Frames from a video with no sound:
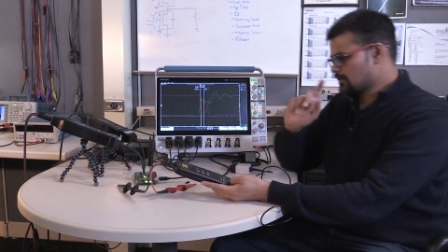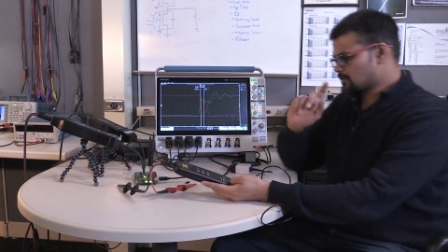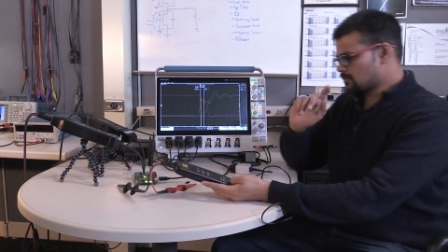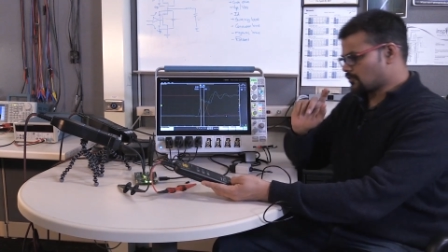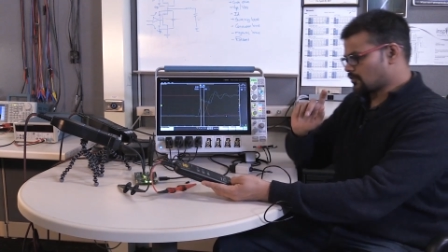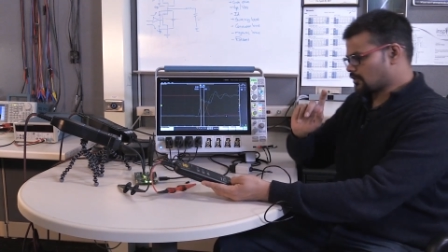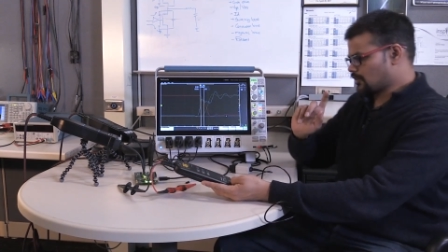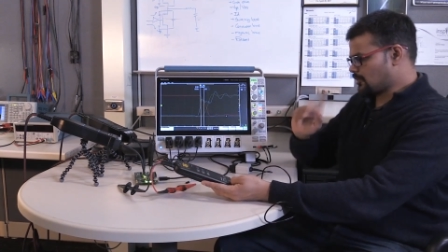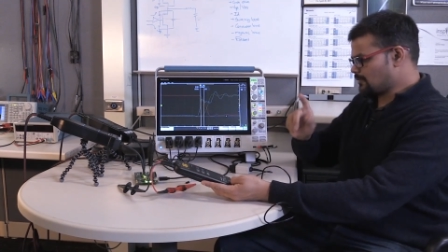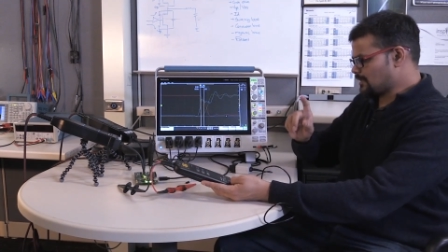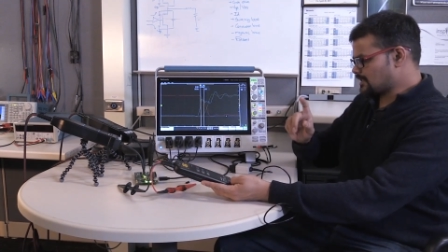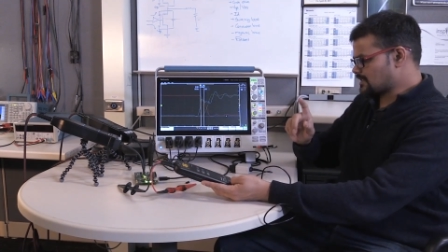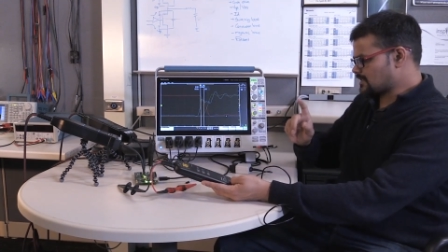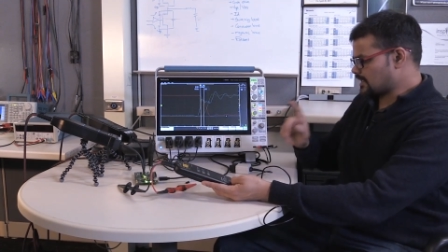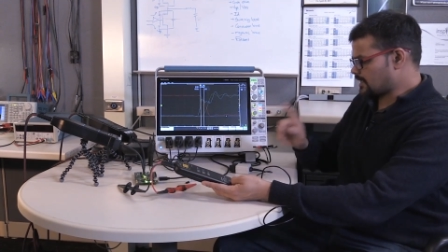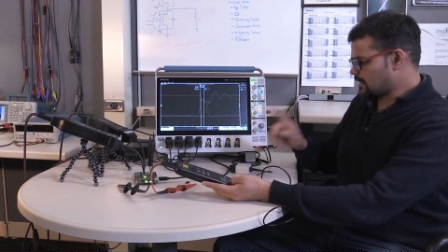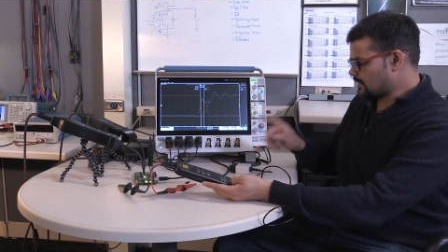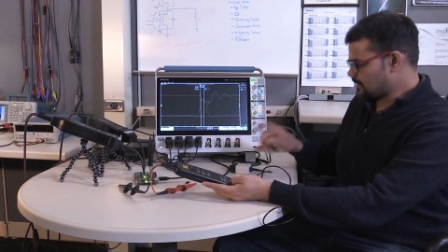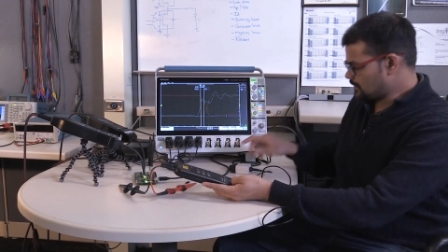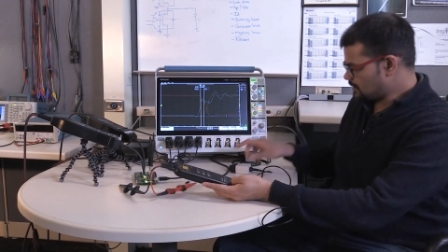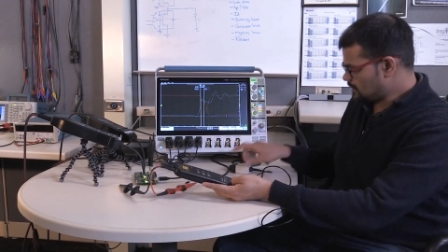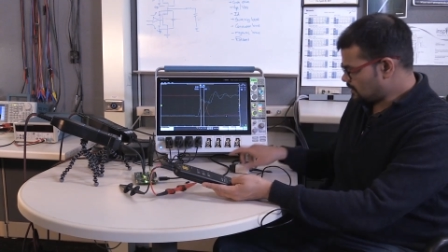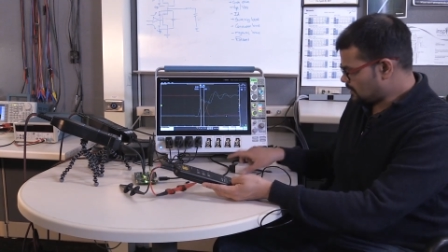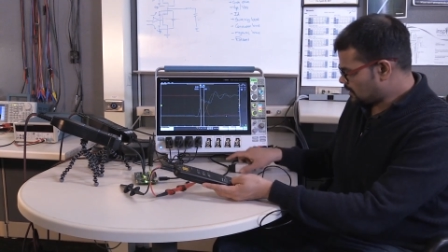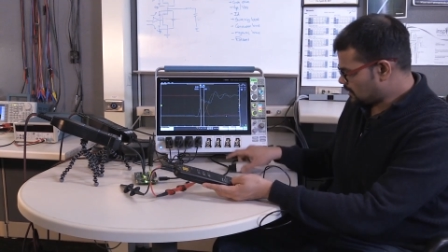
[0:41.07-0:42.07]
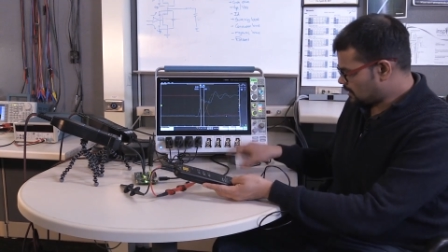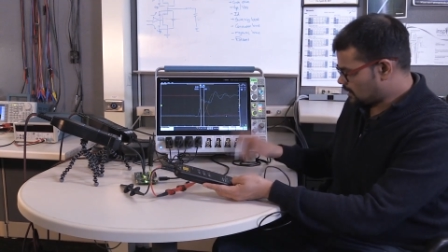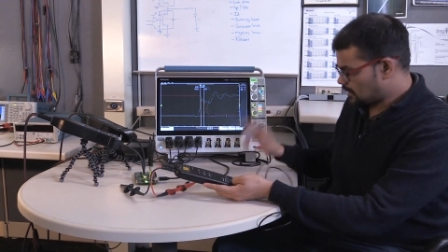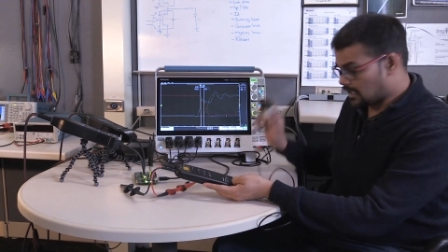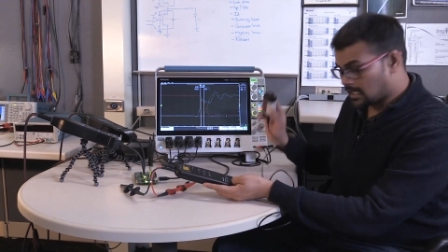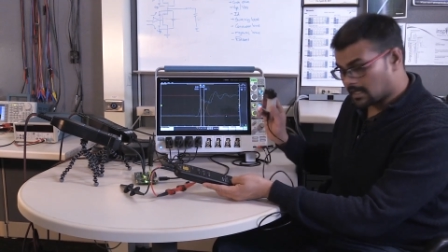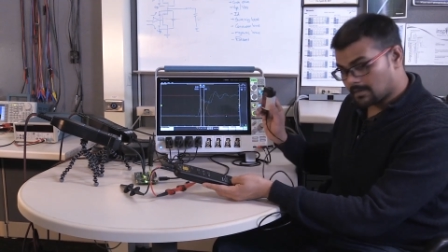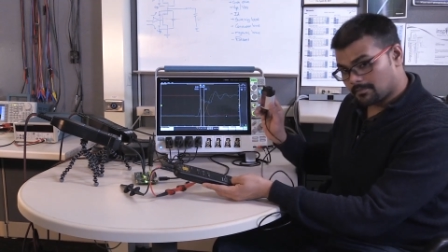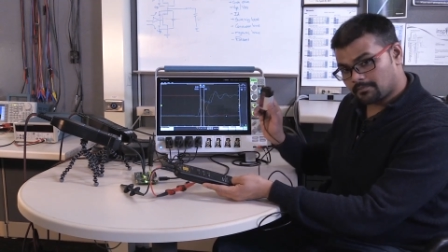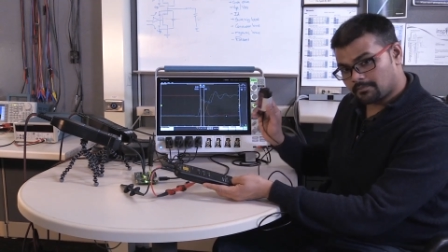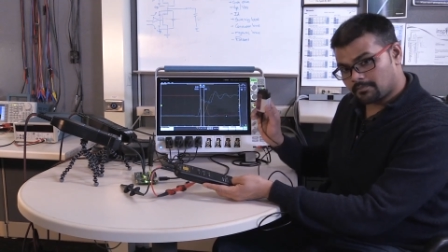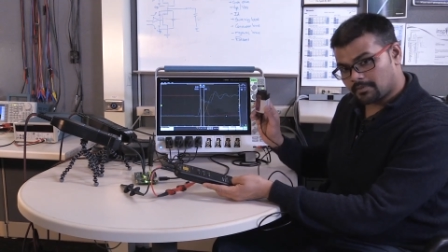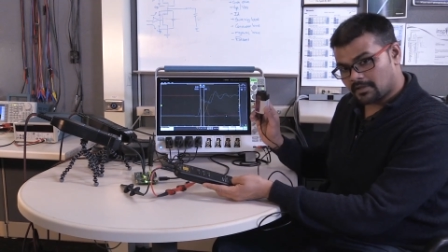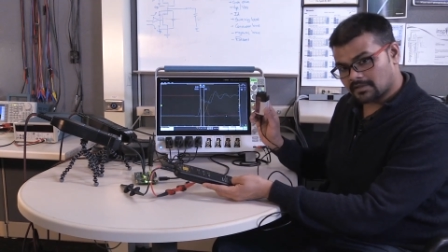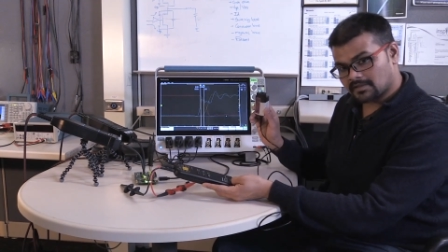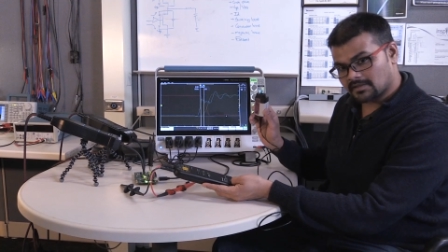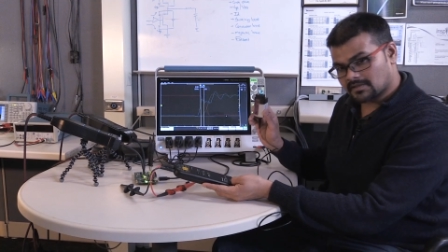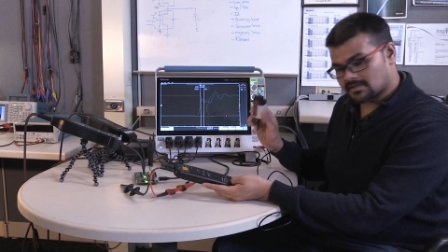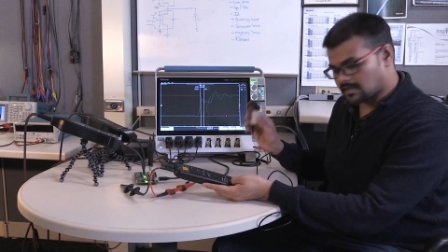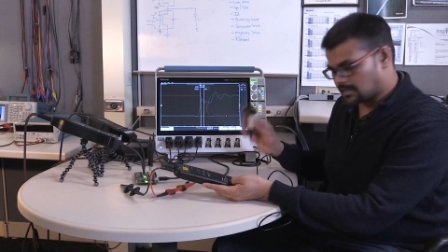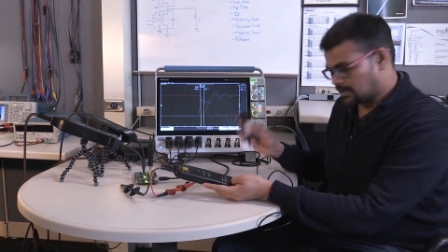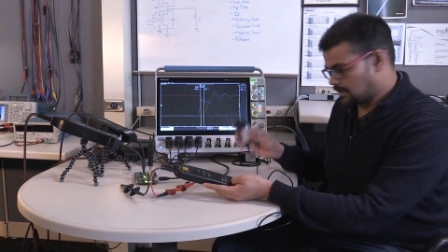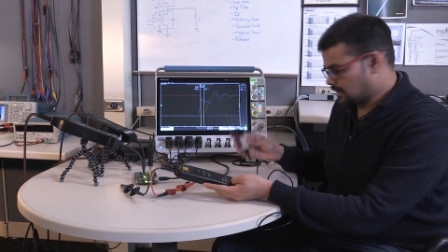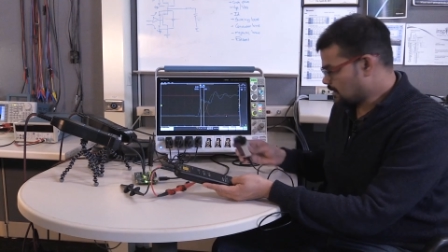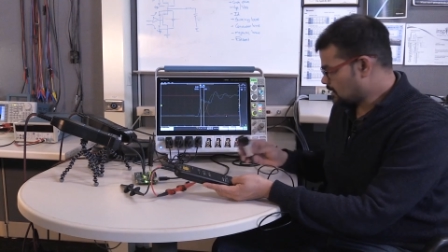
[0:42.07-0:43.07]
So, give me a second, uh, I will plug
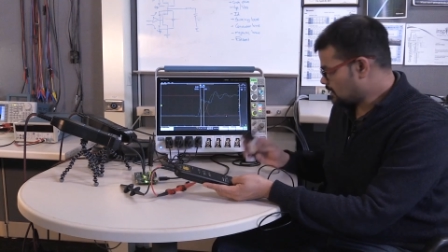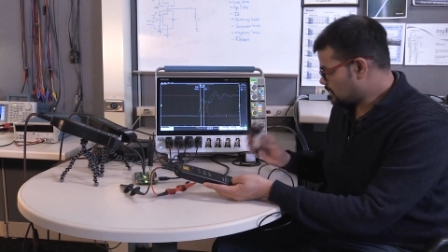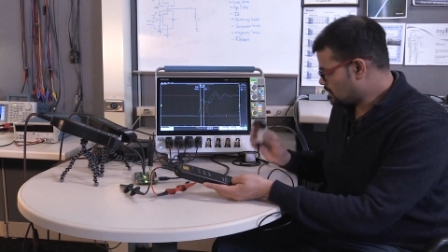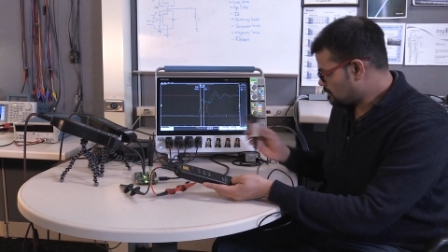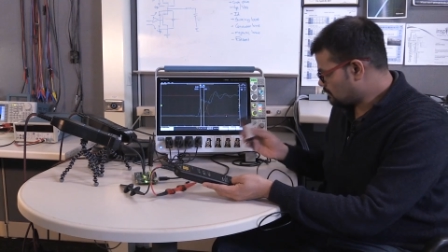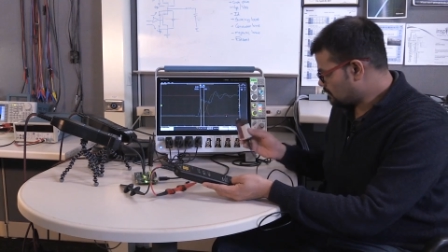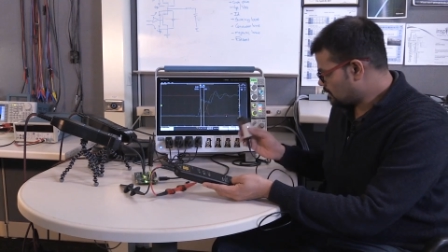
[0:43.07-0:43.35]
this in,